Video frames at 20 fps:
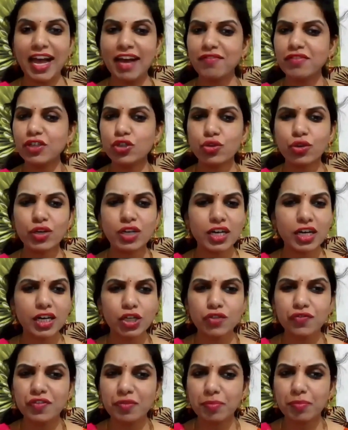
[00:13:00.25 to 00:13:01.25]
Haven't you
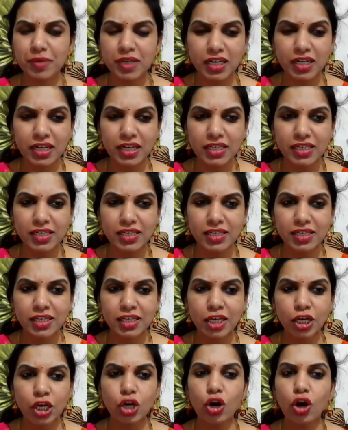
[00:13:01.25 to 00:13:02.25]
heard of a bird
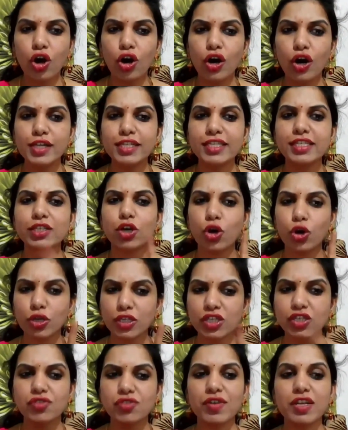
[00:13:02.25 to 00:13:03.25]
called
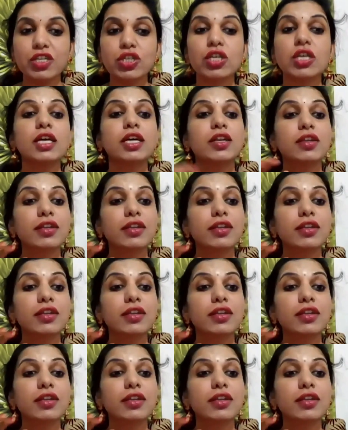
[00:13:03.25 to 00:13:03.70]
ostrich?